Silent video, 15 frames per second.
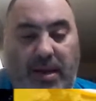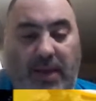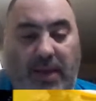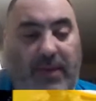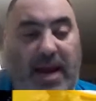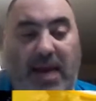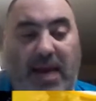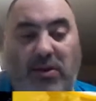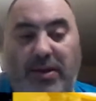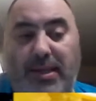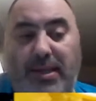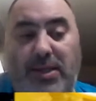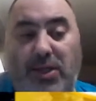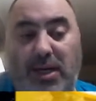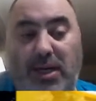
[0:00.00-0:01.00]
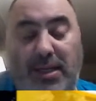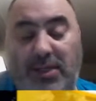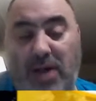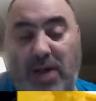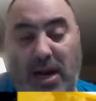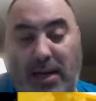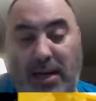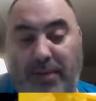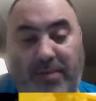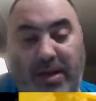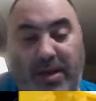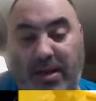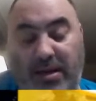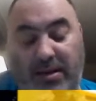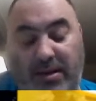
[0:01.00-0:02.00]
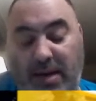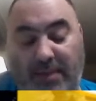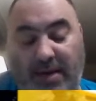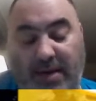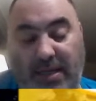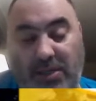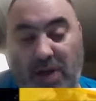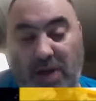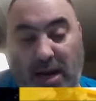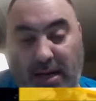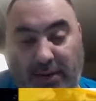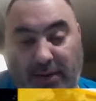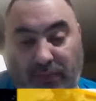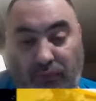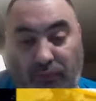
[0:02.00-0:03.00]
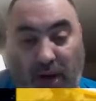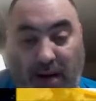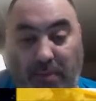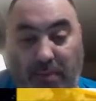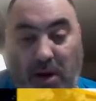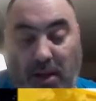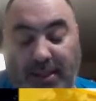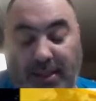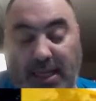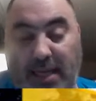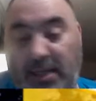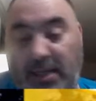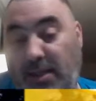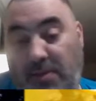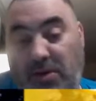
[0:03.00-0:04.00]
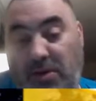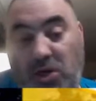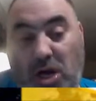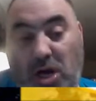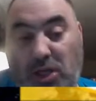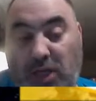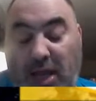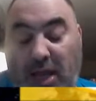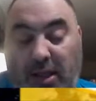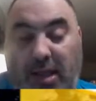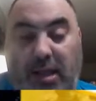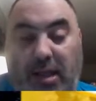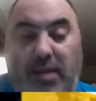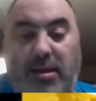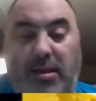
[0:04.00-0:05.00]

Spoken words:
even Eckler this year, he's not going to be. I mean, he's not going to run the ball all the time. It's going to be Josh Kelly.